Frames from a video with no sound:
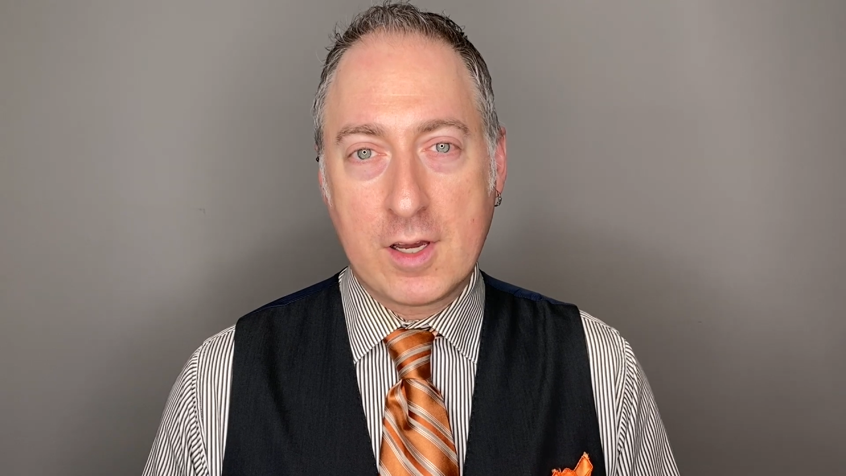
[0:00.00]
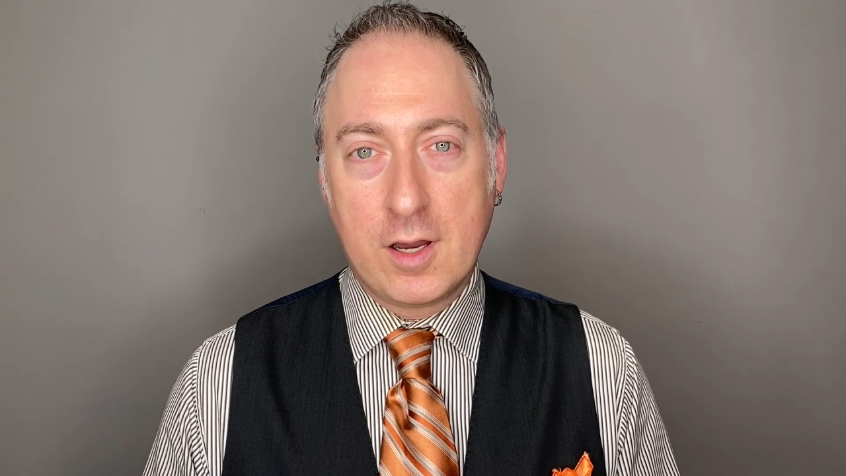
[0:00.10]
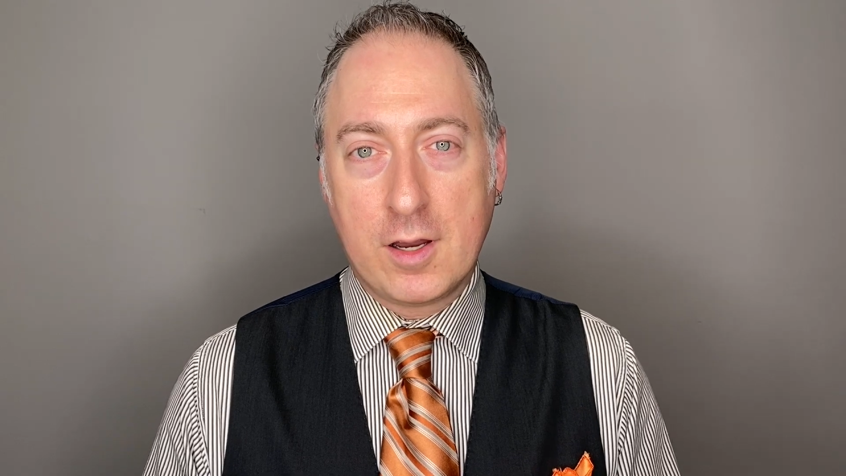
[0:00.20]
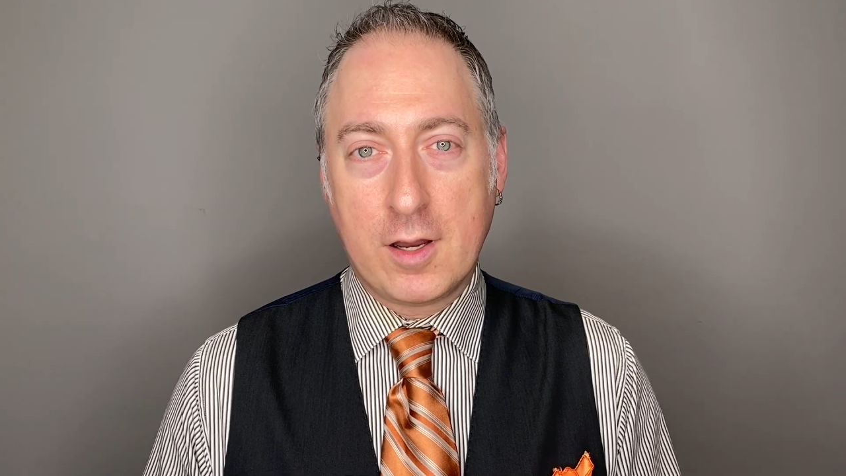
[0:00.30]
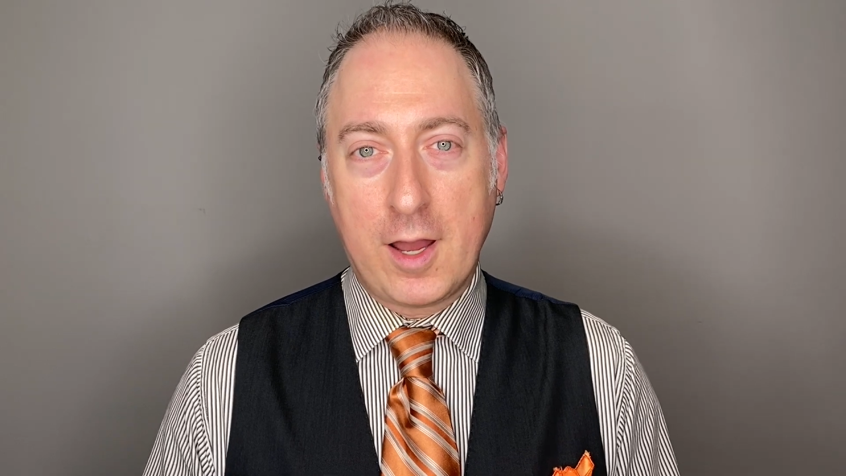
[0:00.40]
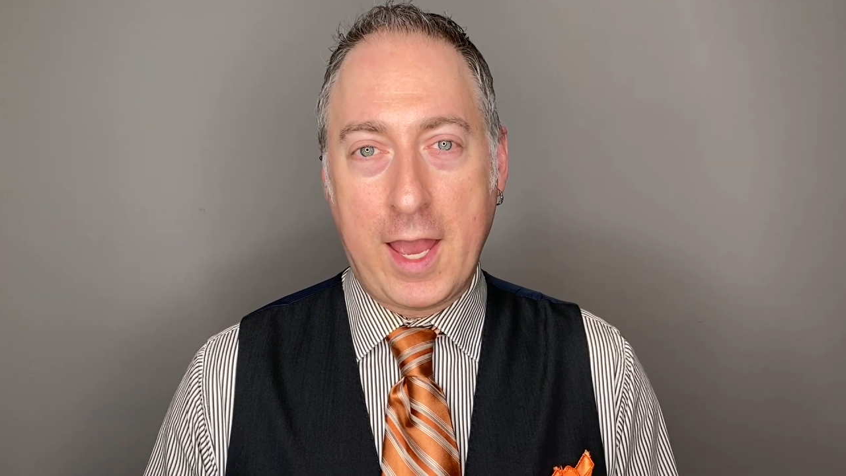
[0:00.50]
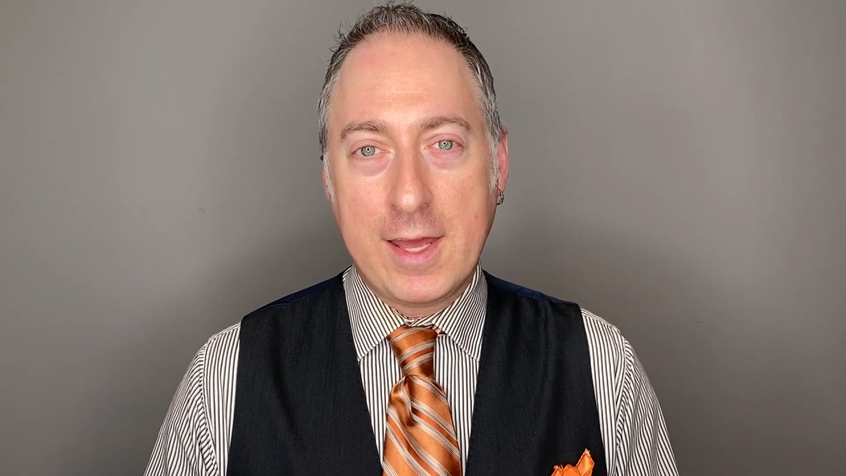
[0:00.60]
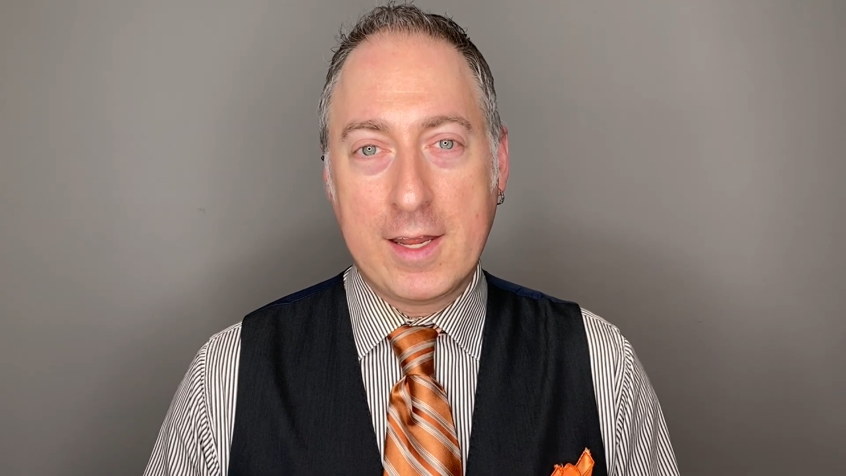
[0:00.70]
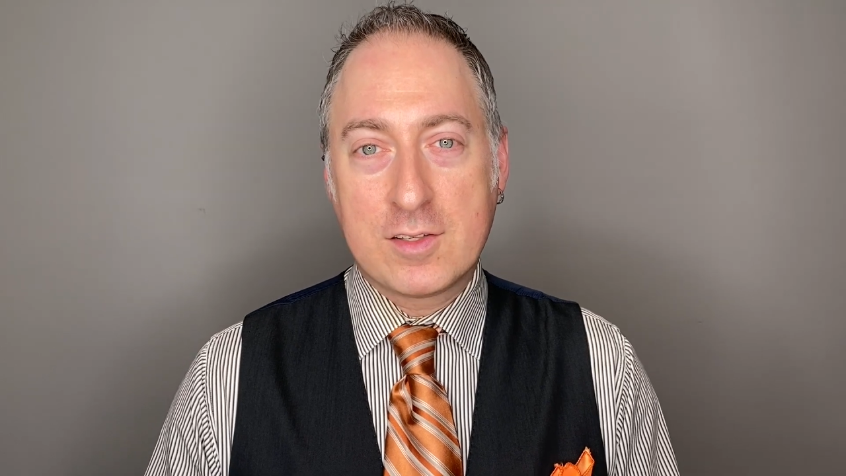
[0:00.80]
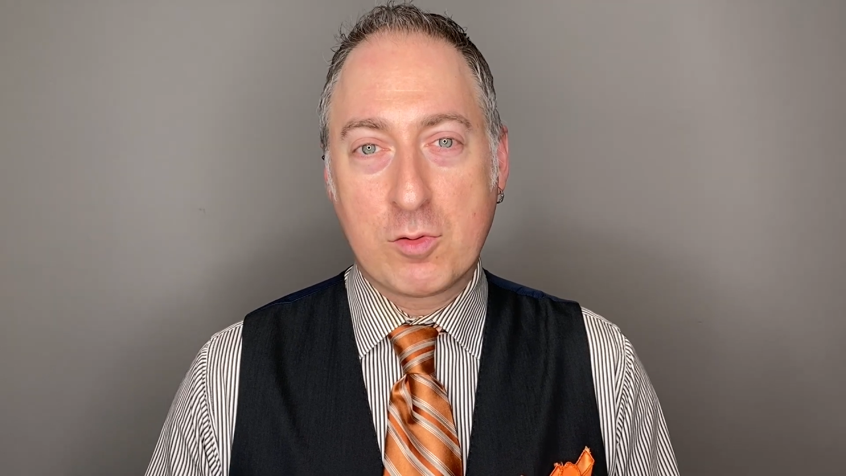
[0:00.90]

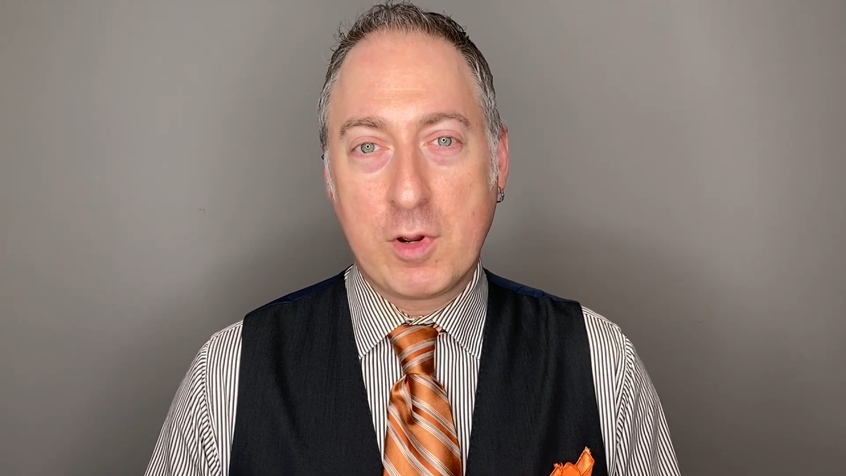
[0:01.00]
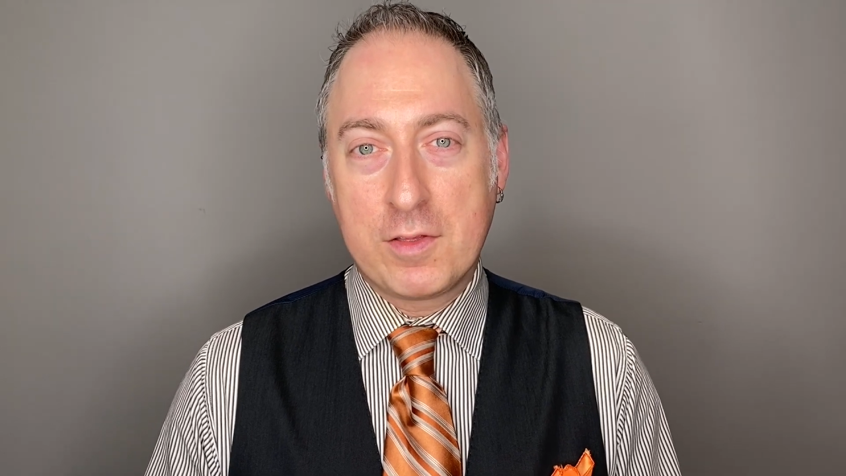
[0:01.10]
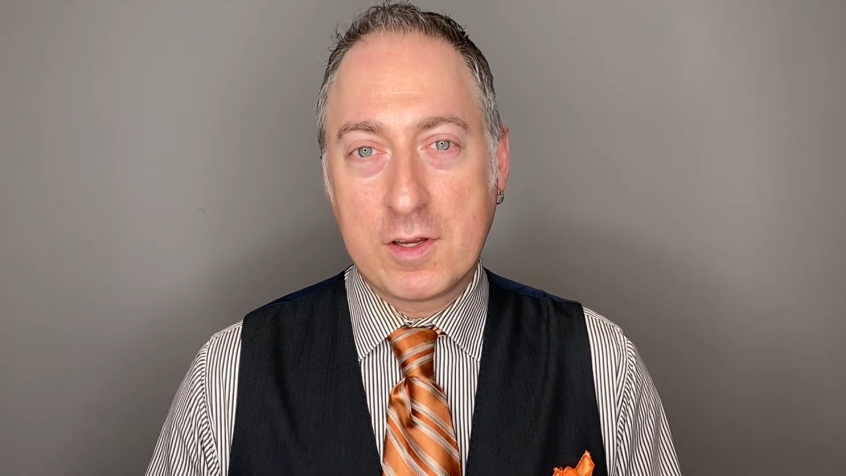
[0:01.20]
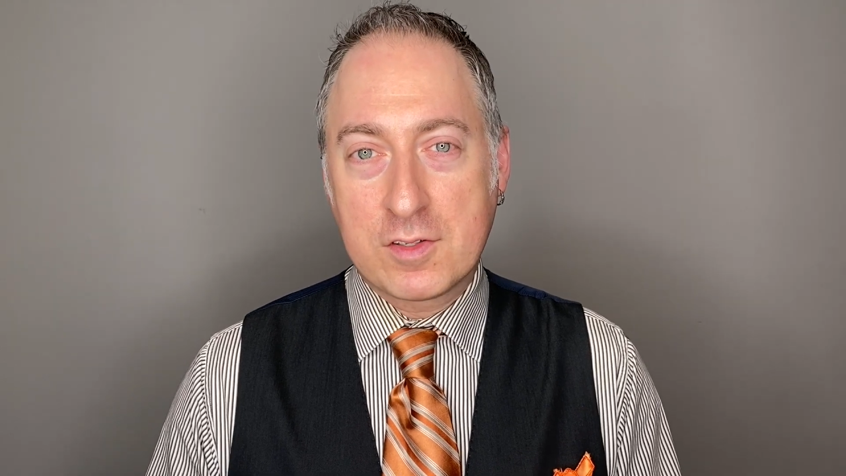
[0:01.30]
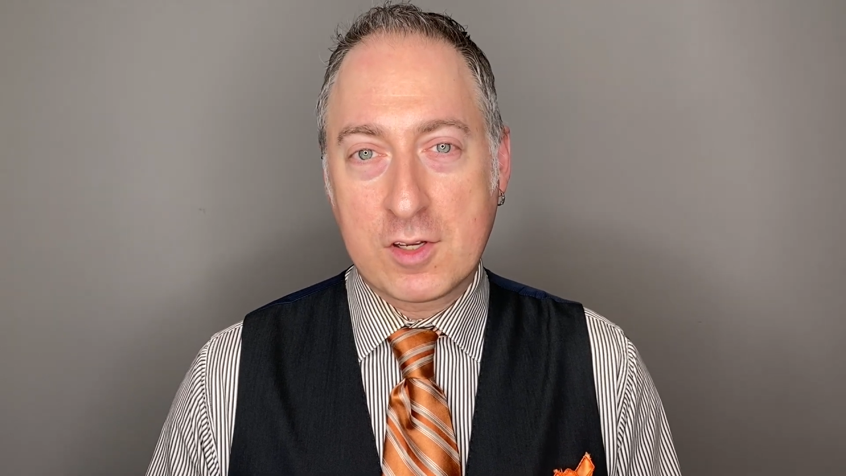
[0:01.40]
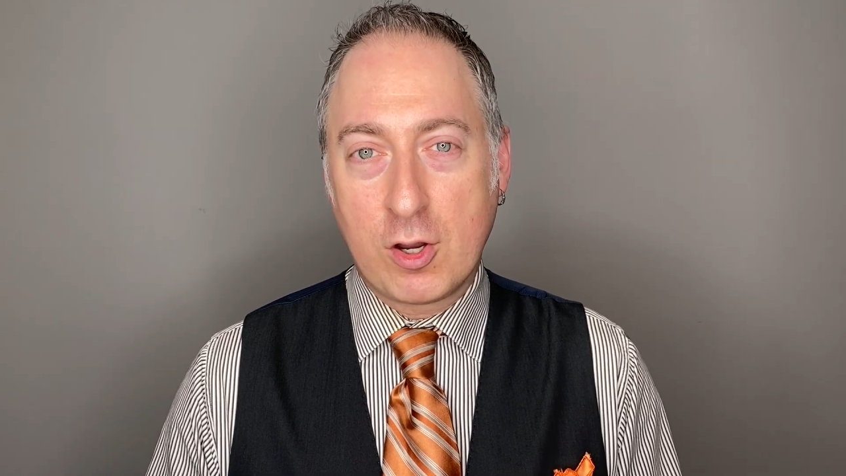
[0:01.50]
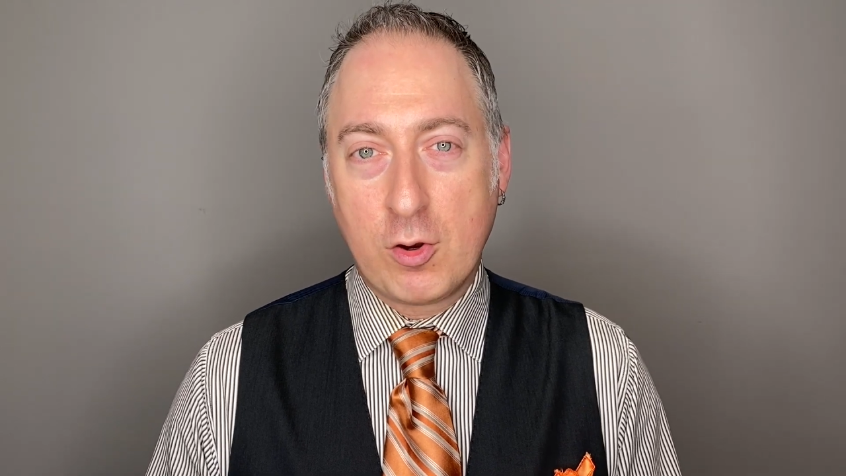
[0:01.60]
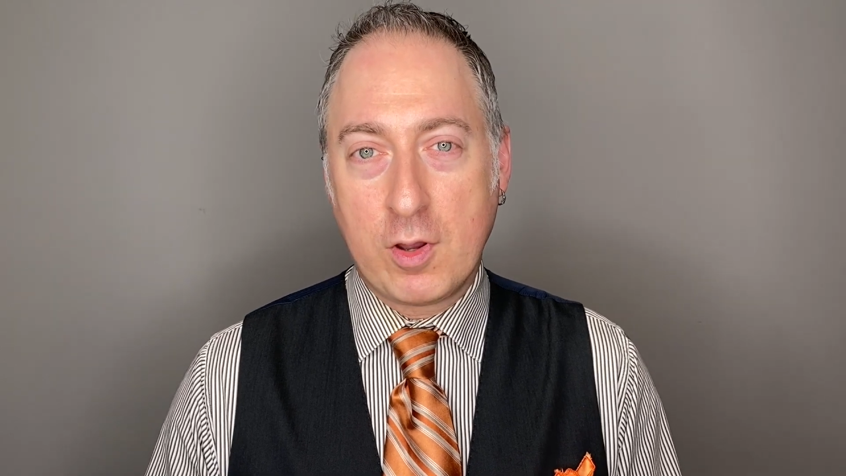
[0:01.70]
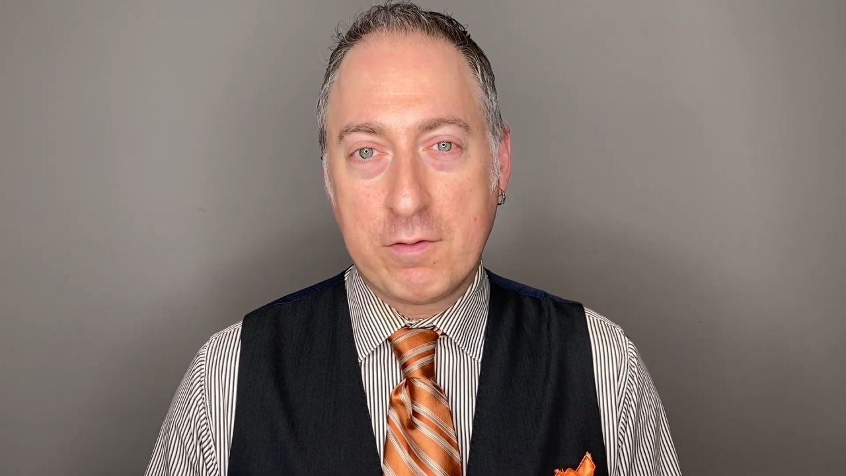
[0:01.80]
And as the way things go,